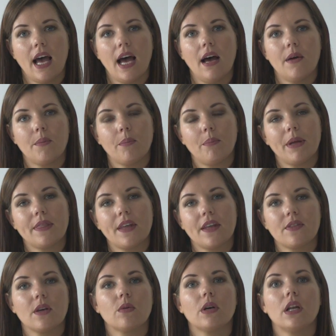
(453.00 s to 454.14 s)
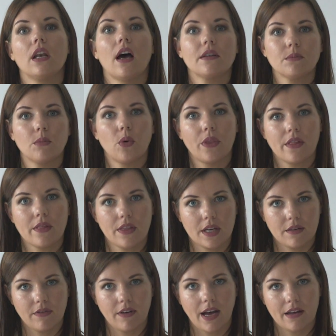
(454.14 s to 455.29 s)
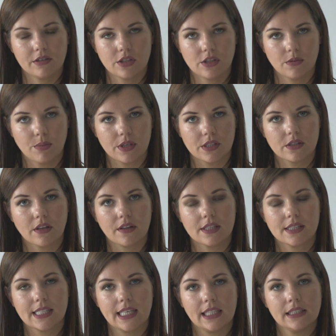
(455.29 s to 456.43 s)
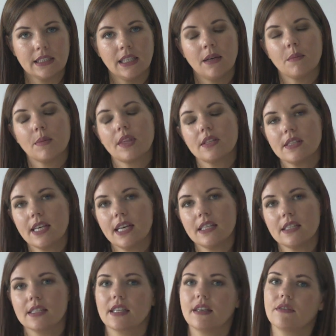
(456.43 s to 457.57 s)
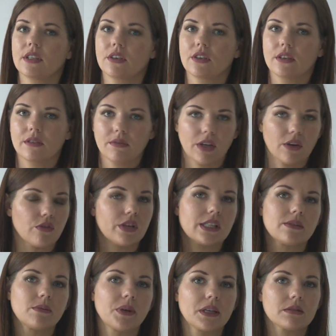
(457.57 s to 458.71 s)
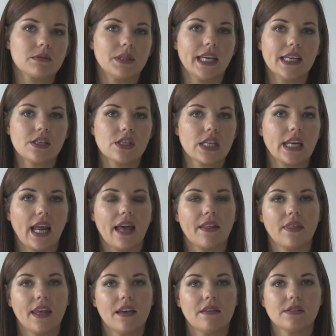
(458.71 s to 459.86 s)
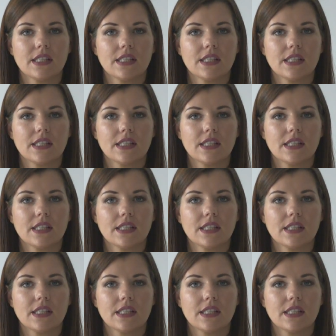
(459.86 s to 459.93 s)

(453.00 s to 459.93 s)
But that there were a lot more than 35 shoe prints on the scene. But the state has given a reasonable explanation, and they've